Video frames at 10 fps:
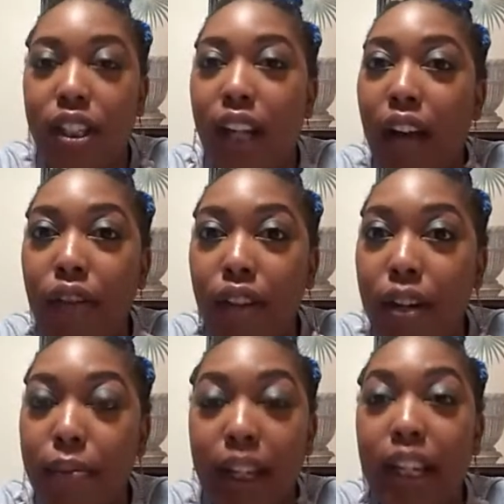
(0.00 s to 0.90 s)
shit, I would
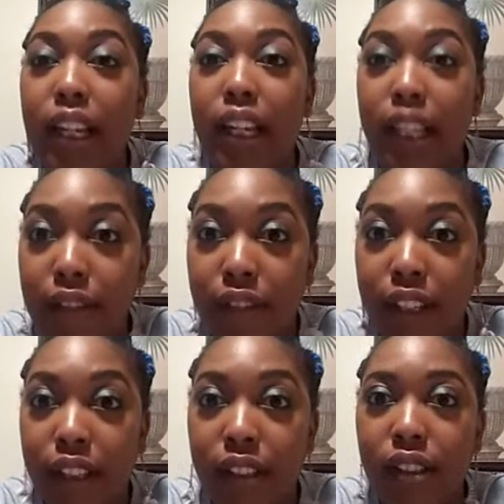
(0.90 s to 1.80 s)
have been livid,
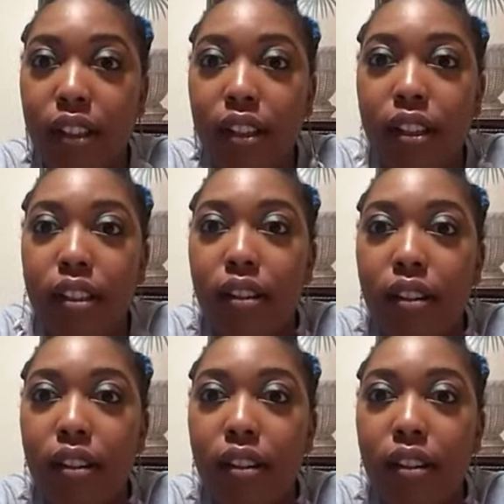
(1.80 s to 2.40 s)
you